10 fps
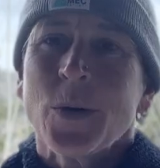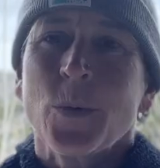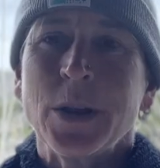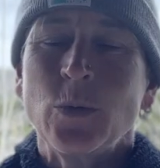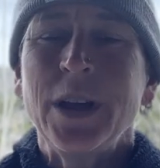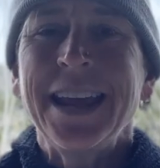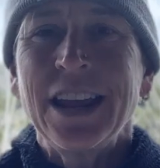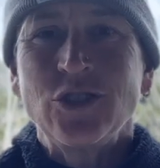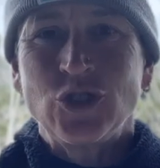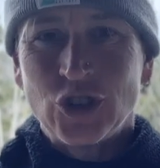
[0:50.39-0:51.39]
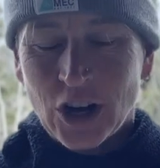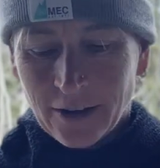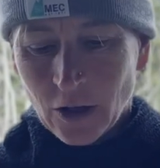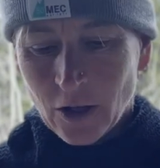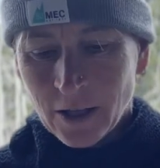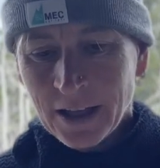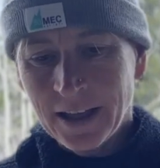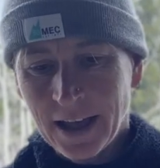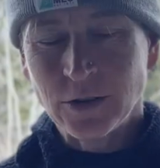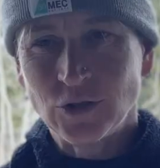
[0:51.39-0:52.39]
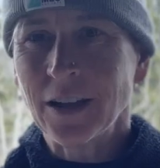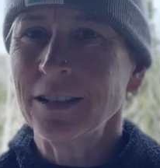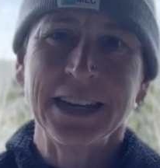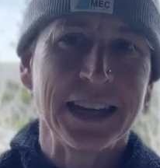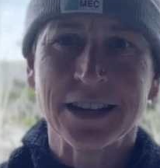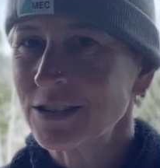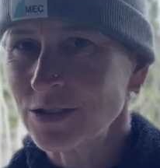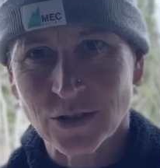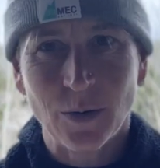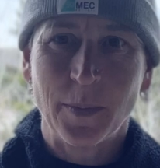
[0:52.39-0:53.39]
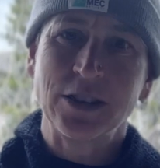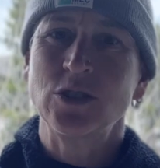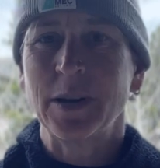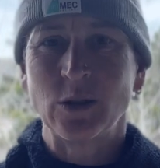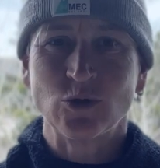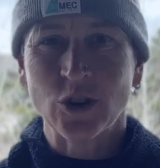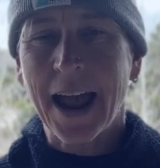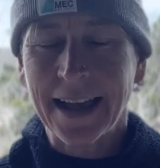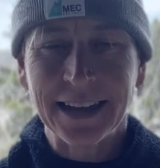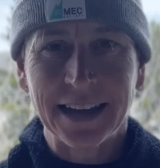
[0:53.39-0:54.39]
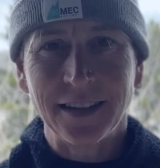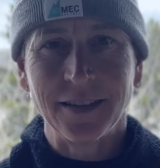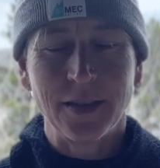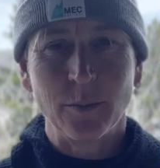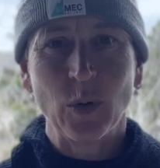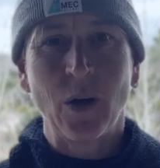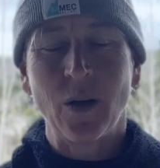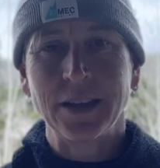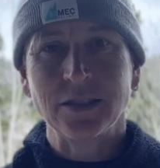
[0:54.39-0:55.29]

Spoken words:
When we juggle, juggling isn't so much about tracking the ball.